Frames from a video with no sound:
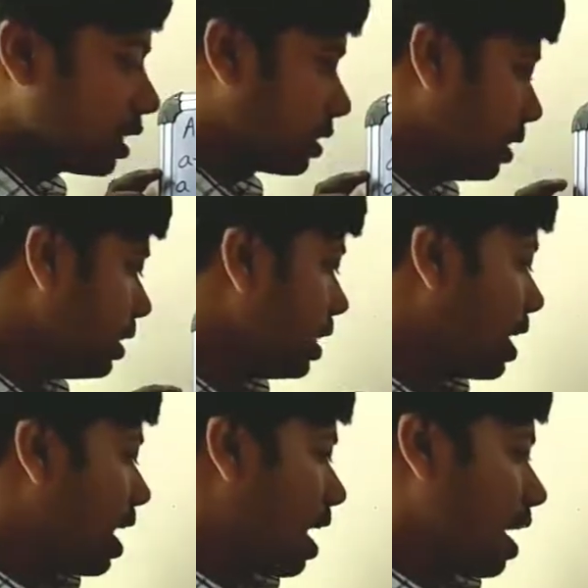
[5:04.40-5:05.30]
section,
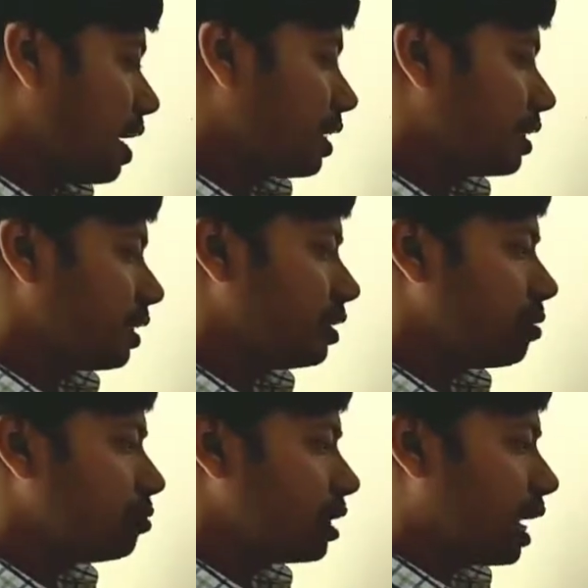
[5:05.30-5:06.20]
and you
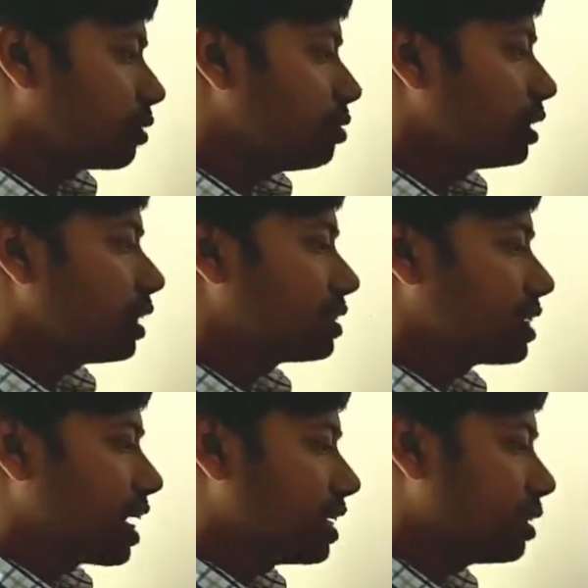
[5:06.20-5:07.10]
have to calculate the
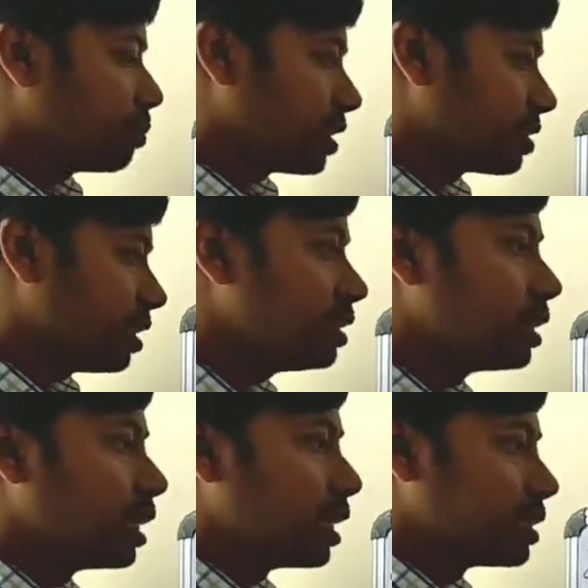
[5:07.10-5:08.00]
static pressure,
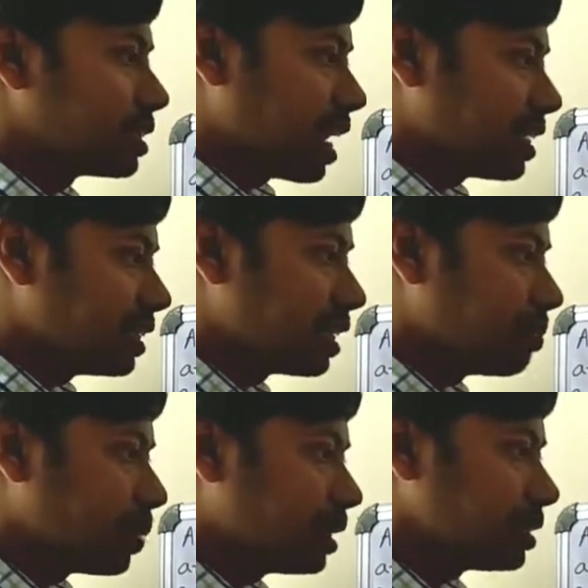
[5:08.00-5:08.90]
static
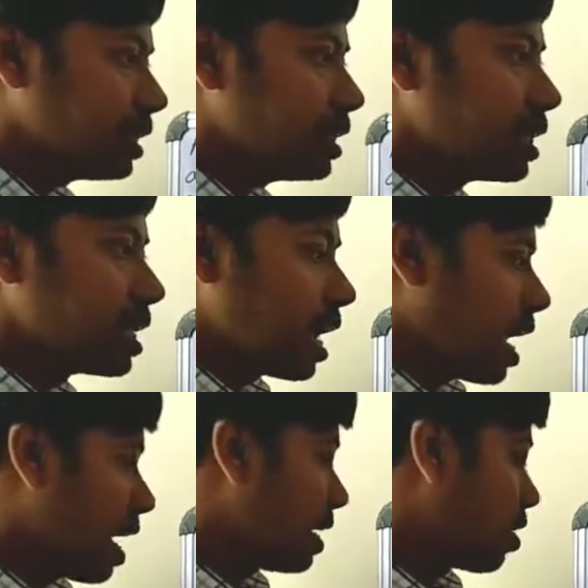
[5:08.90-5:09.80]
temperature,
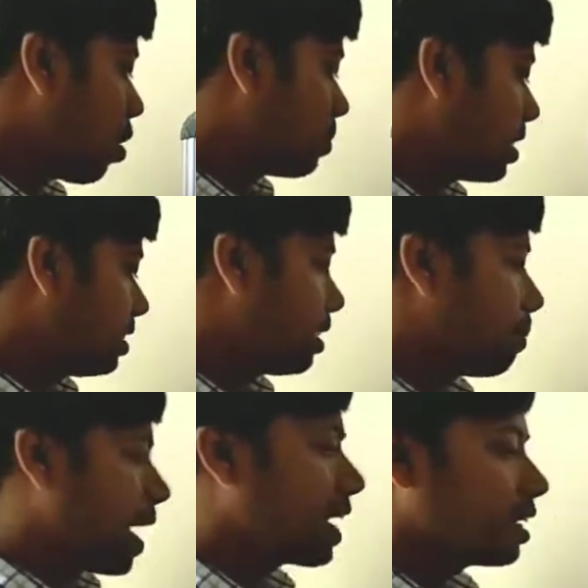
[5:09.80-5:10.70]
and obviously the
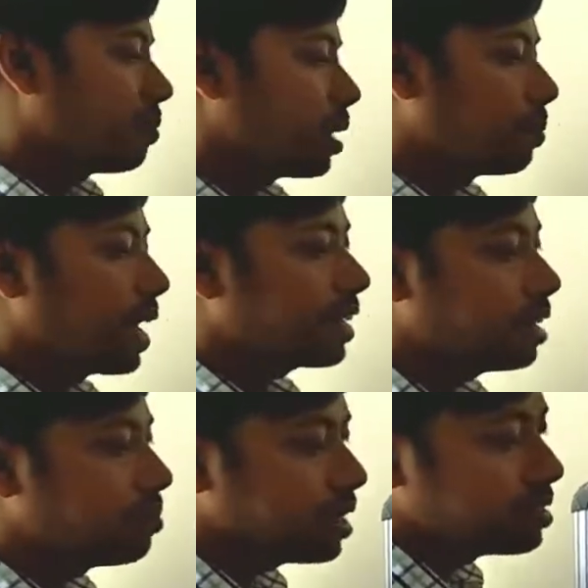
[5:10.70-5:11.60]
Mach number. Mach
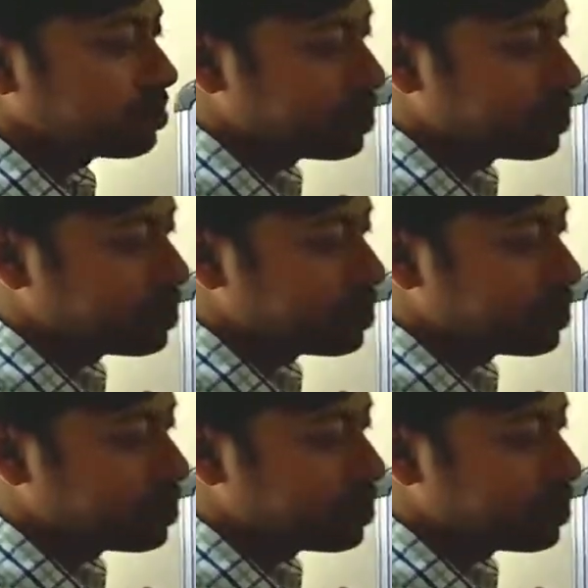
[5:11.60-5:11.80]
number is